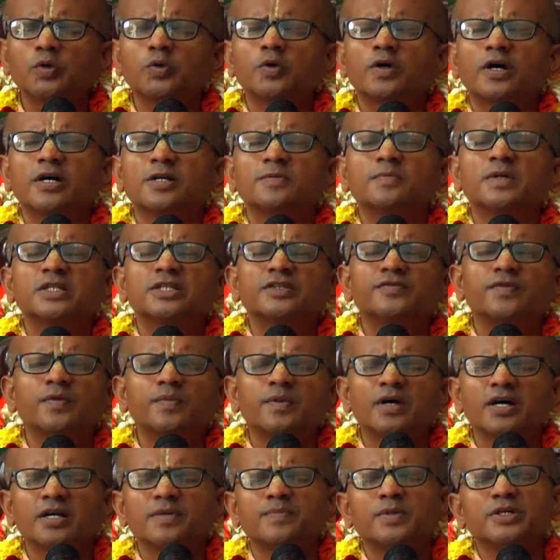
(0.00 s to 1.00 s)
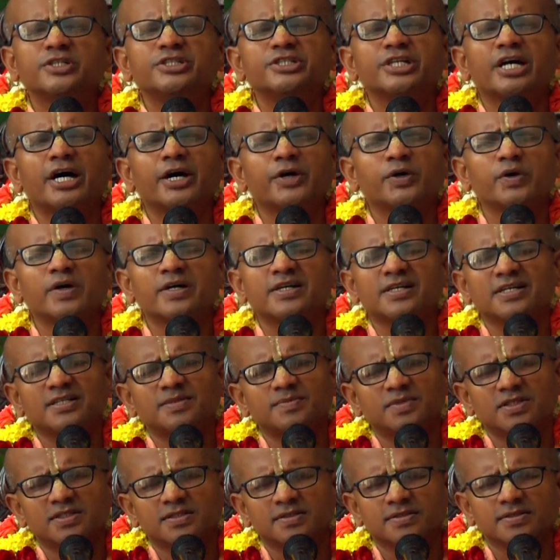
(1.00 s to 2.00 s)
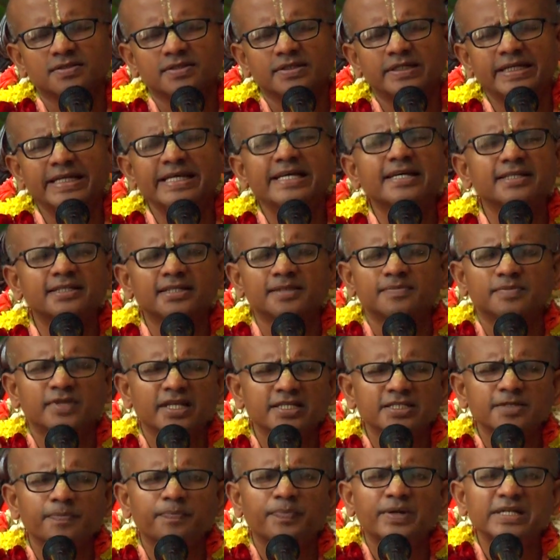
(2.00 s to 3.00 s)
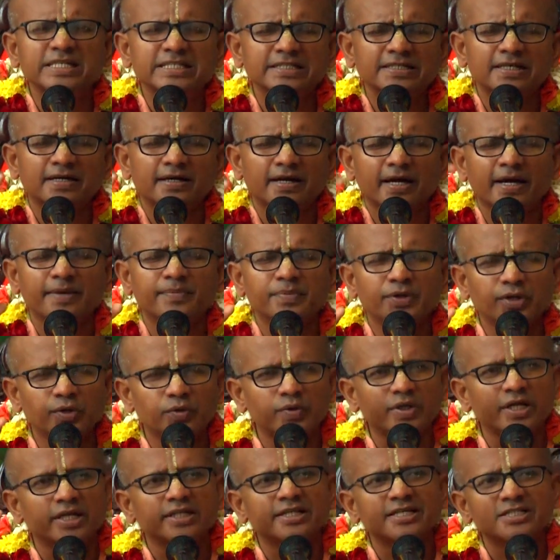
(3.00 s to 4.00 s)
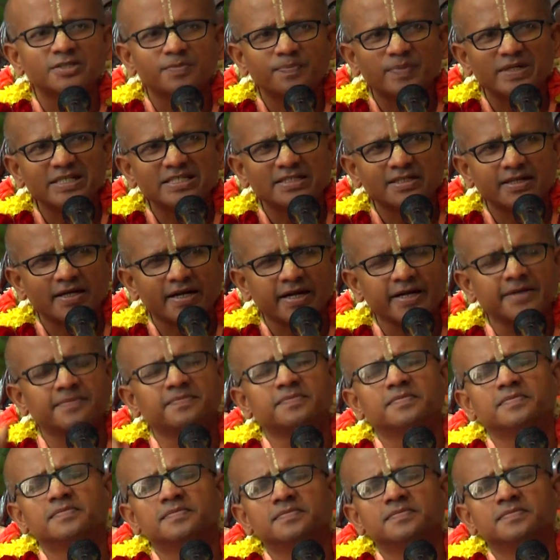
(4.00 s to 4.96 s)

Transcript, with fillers: kuru karmatvam karma jyayoha karmada. Niyatam, there's a prescribed duty, there's prescribed.